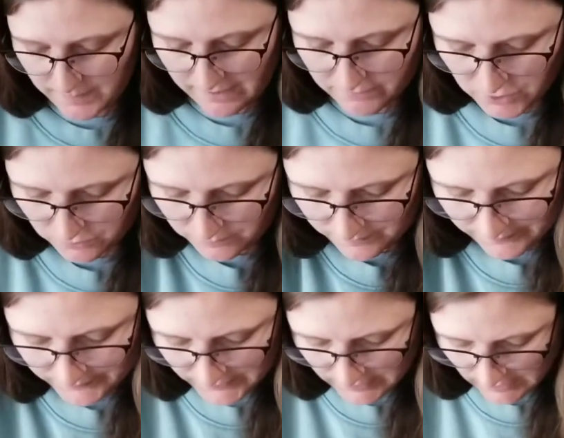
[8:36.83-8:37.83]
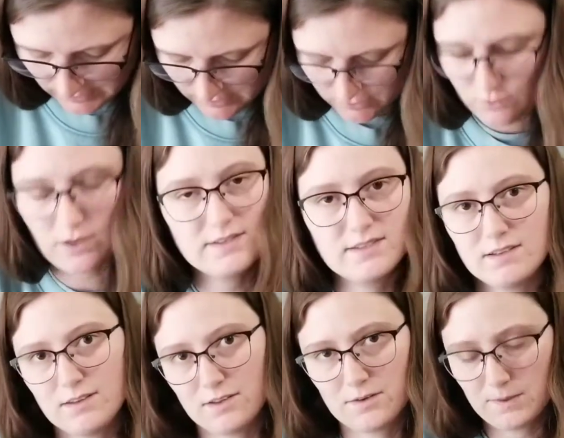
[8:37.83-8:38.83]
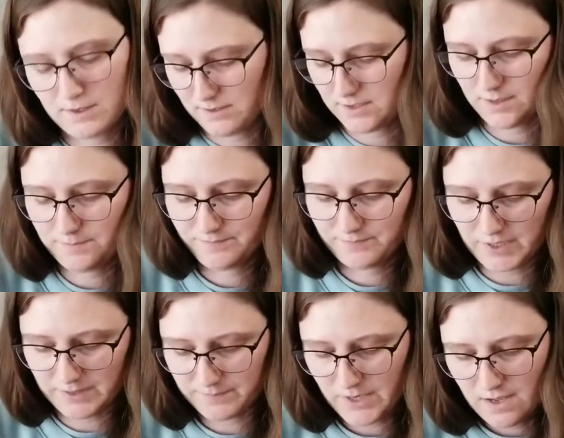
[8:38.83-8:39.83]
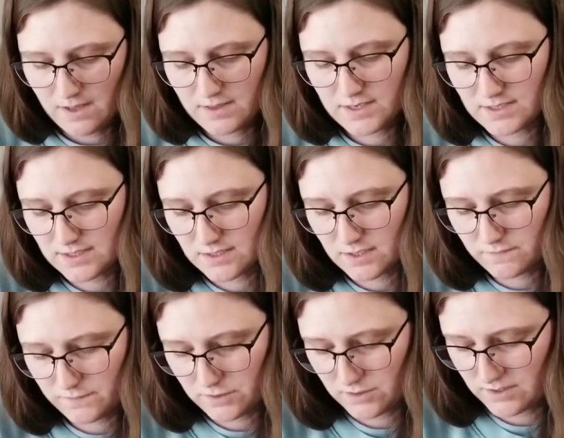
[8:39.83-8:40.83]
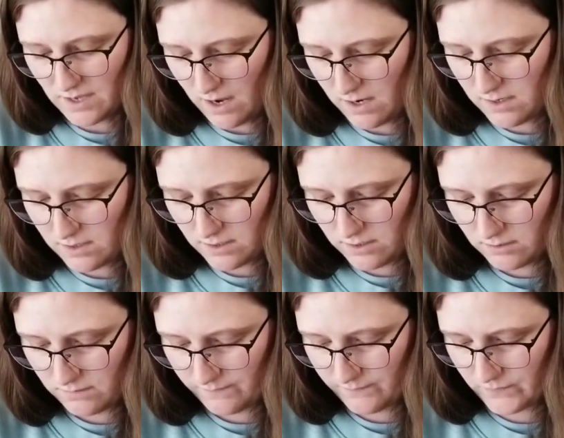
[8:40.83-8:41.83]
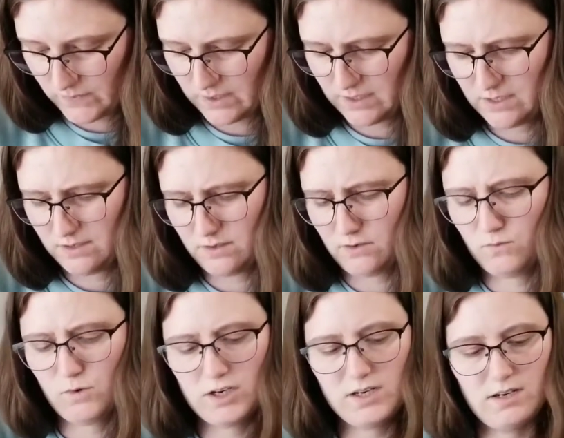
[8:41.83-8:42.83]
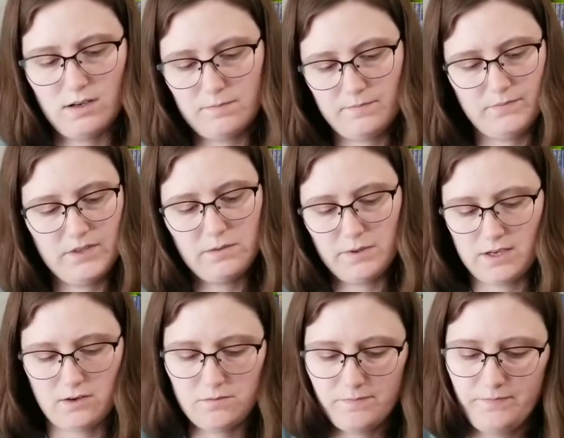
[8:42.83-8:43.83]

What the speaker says: I have 2. You guys see the other one all the time. But this is the first sock that is all wadded up. There we go.